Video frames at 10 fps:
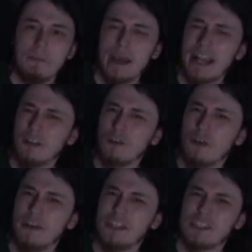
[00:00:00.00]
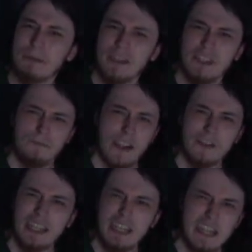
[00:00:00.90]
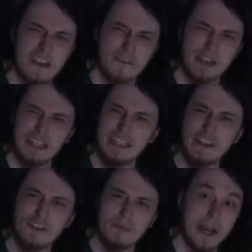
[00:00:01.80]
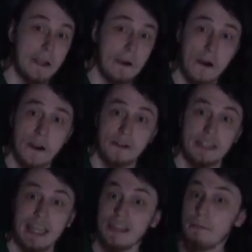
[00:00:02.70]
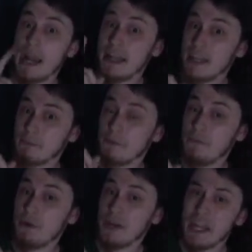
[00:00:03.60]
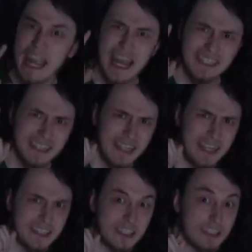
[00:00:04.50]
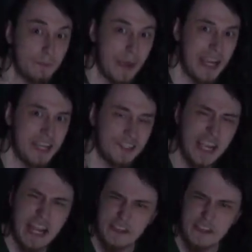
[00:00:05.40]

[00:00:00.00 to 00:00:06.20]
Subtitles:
Battle glory is something very near and dear to my heart, and the band I'm reviewing has it in spades.